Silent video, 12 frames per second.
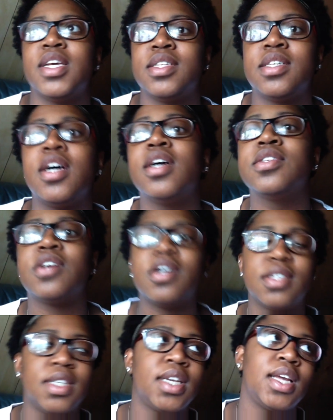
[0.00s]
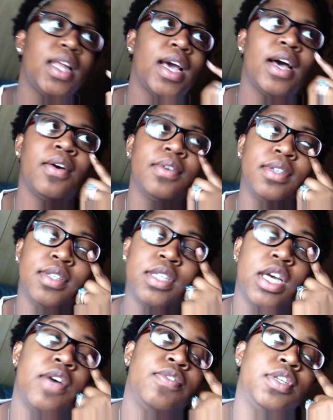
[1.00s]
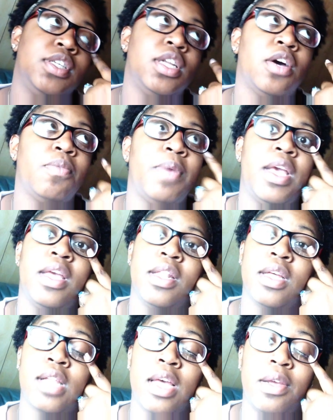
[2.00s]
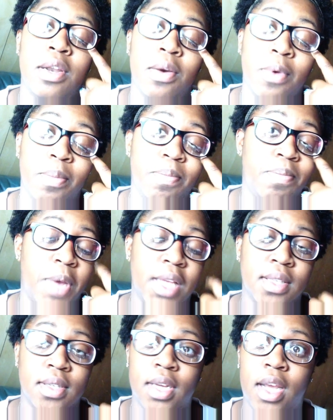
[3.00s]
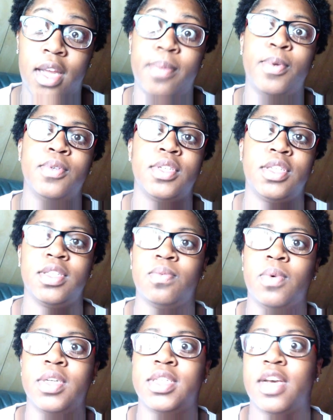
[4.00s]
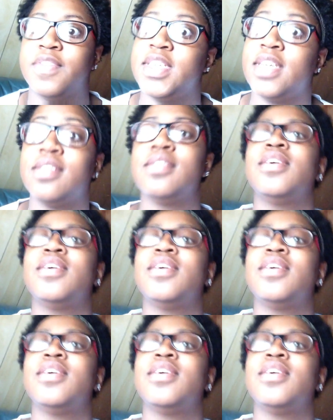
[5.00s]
tongues all sticking out and stuff, just, you know, making it look like, you know, we're basically animals that just want to have sex.